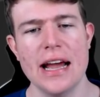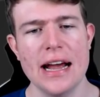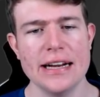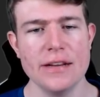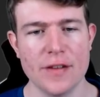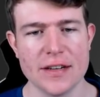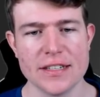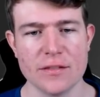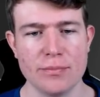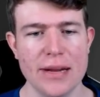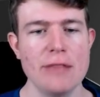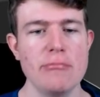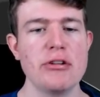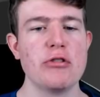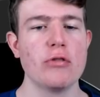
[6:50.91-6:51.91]
defensive
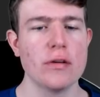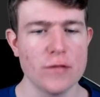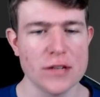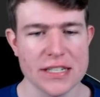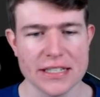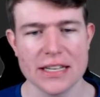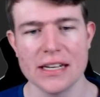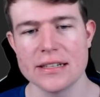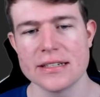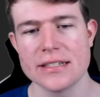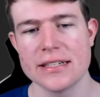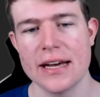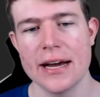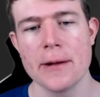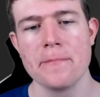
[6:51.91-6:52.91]
play. We're going for
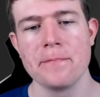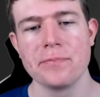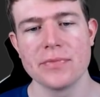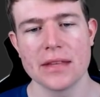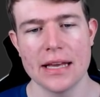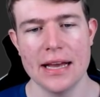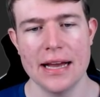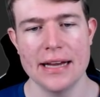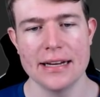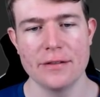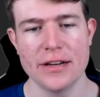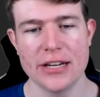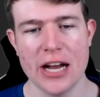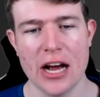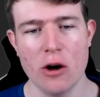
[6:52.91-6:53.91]
Skeleton's Eye, and I
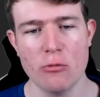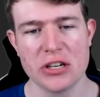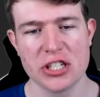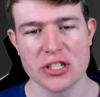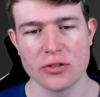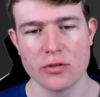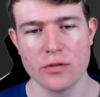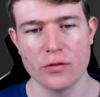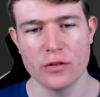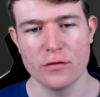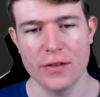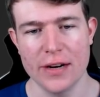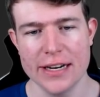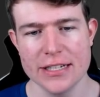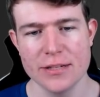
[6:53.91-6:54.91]
think now we're just going for a
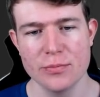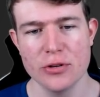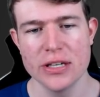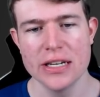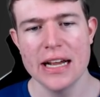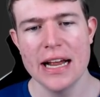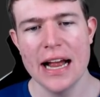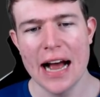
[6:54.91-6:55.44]
Fire Spirit.